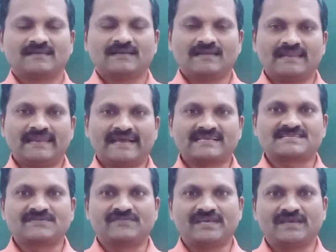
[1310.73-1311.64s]

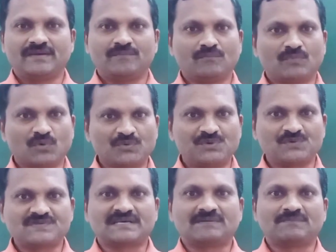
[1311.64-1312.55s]
Next we move to
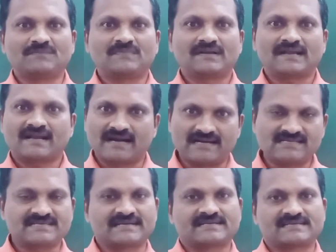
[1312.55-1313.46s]
some
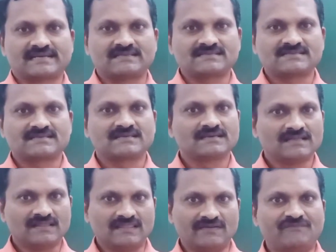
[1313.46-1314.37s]
constructions.
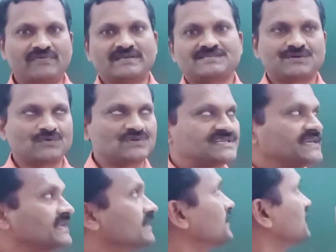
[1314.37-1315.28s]
The first
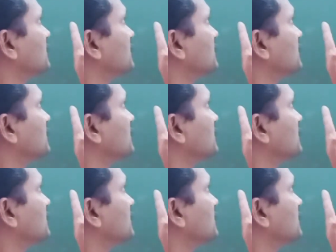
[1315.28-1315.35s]
question,